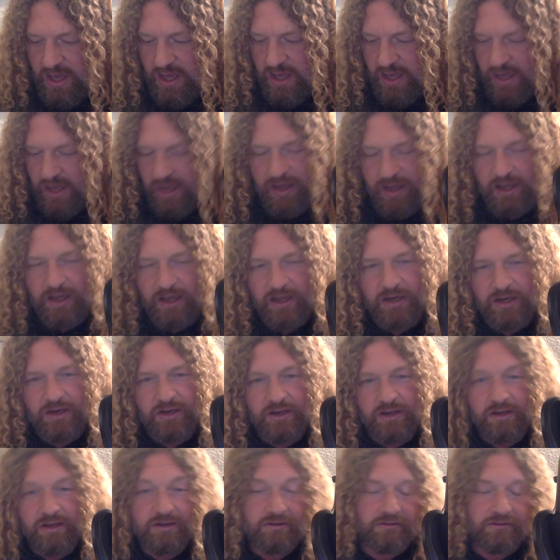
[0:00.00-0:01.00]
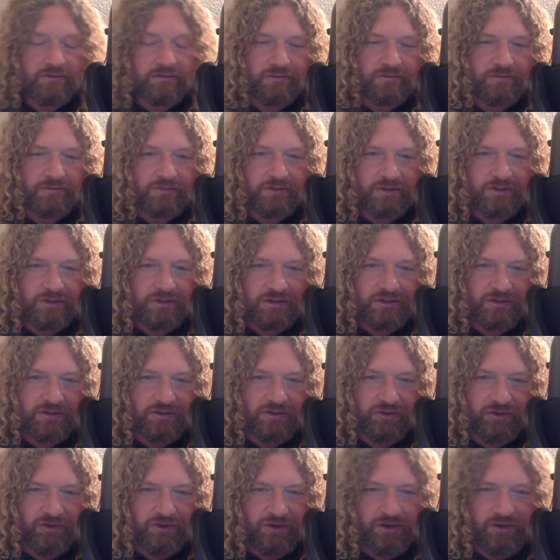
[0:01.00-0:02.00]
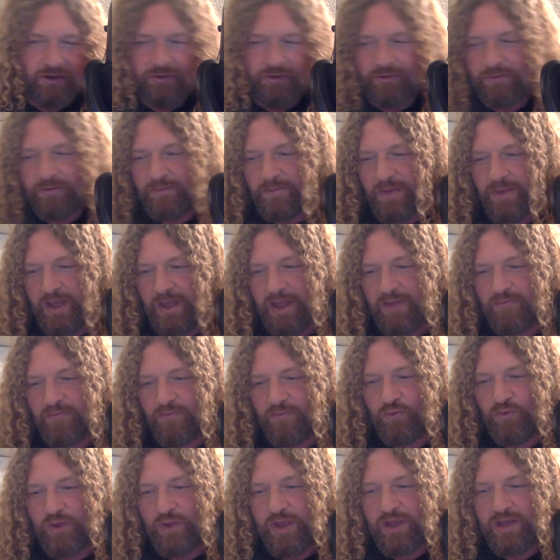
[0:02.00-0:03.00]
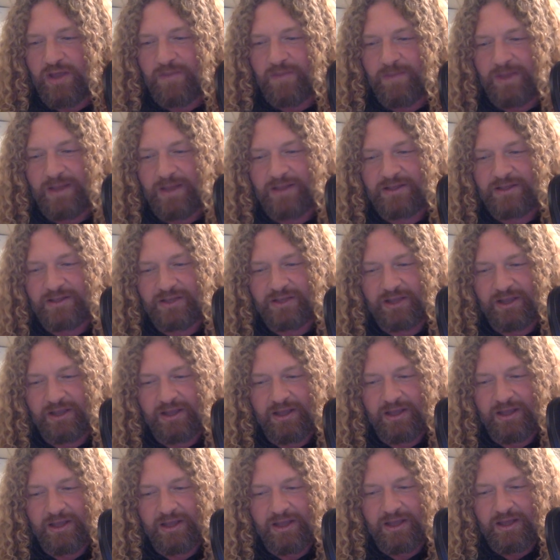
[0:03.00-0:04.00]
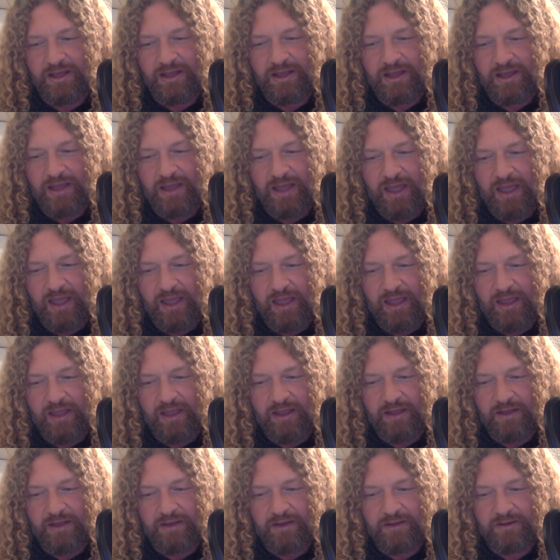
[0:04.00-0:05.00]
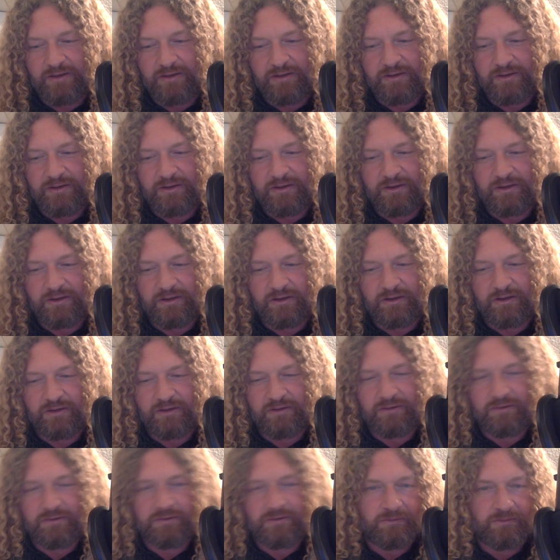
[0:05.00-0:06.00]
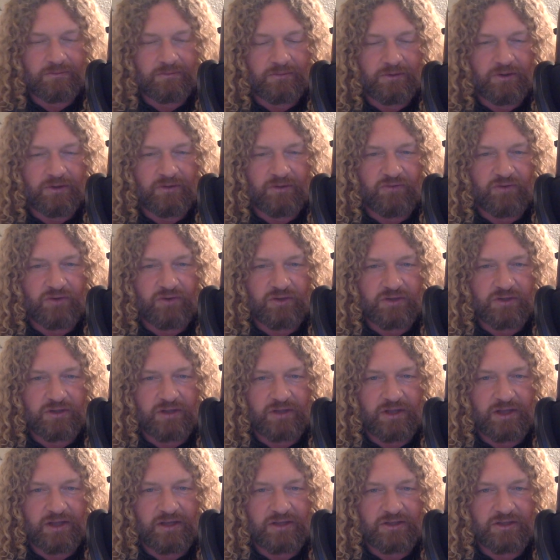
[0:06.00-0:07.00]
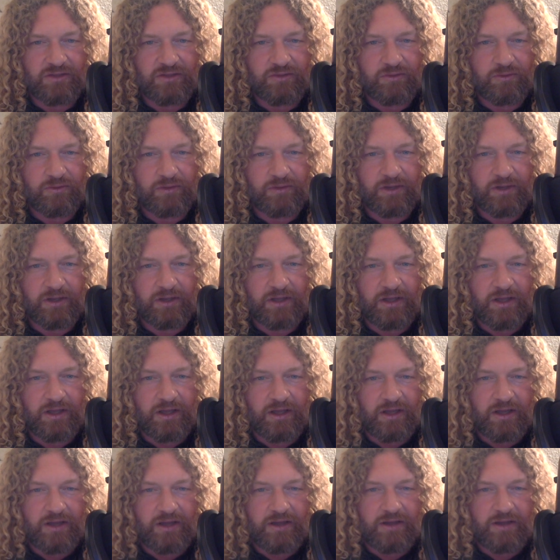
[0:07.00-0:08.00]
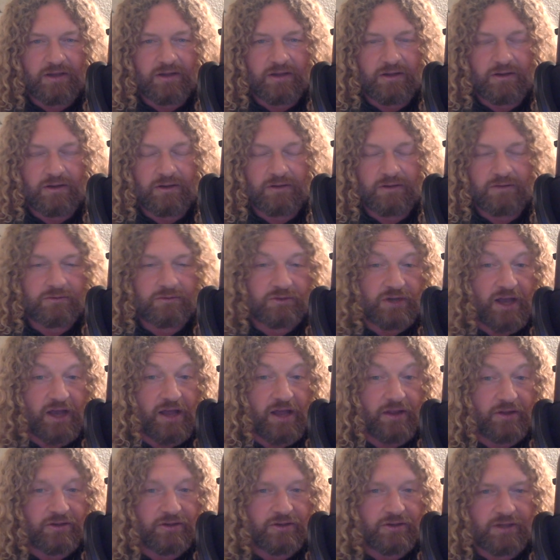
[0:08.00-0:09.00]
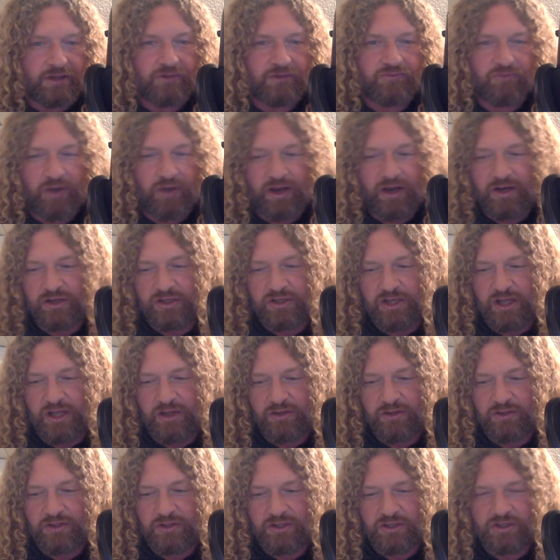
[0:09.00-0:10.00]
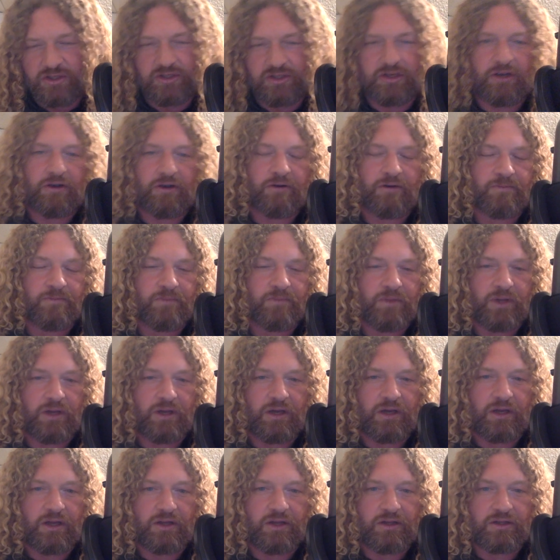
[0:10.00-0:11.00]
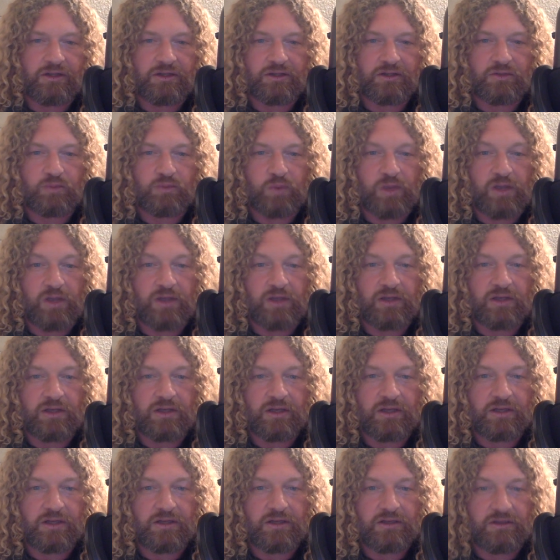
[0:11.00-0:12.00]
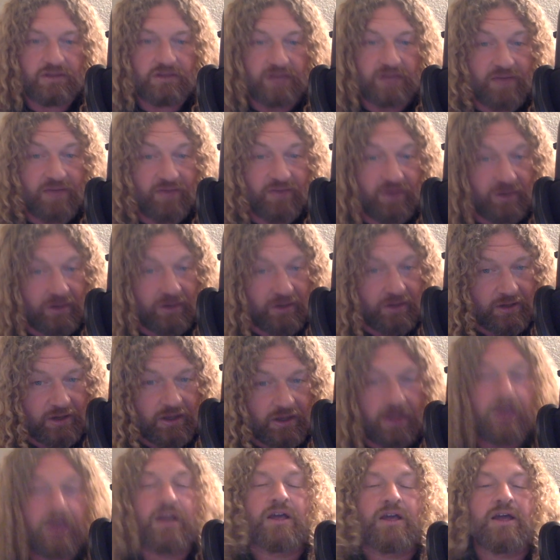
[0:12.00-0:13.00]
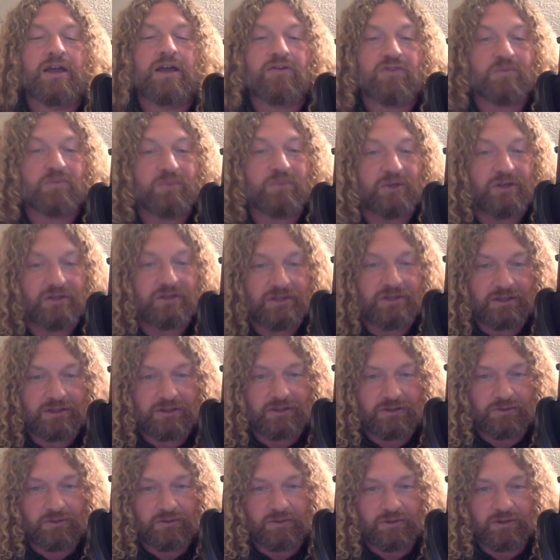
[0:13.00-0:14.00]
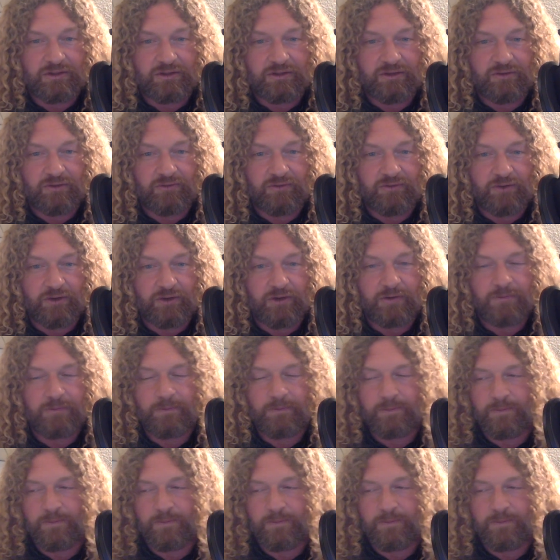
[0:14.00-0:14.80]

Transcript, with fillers: And just so you know, I am recommencing a uh, new version of that story uh, challenge, that writing challenge this year. Uh, this is week seven. I've completed six stories so far.